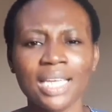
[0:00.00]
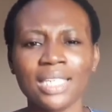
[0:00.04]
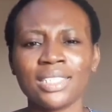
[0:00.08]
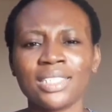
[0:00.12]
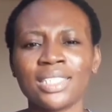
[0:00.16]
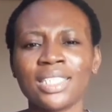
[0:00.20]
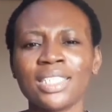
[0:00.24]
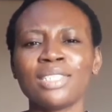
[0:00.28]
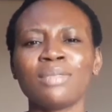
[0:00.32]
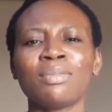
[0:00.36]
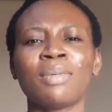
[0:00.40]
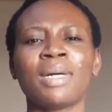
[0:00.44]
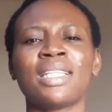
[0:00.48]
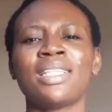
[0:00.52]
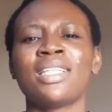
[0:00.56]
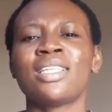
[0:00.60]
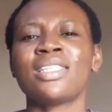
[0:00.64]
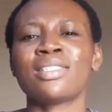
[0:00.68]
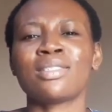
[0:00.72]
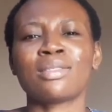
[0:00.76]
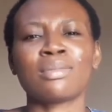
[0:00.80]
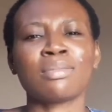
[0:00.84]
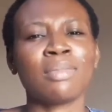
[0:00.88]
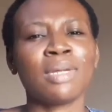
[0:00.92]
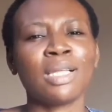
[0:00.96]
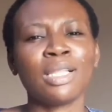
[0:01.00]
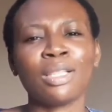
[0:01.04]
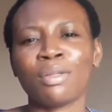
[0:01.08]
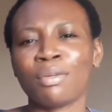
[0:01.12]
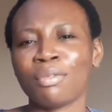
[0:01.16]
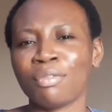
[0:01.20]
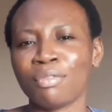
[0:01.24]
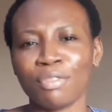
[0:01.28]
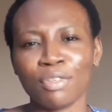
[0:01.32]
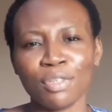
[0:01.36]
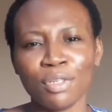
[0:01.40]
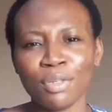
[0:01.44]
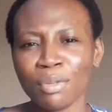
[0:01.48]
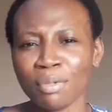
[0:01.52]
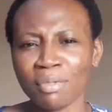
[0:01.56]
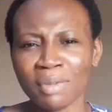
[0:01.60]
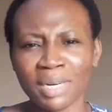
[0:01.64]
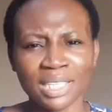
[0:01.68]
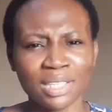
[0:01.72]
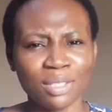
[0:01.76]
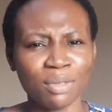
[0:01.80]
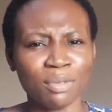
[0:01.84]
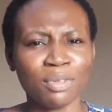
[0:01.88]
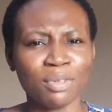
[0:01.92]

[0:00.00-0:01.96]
just by the smell of you, by the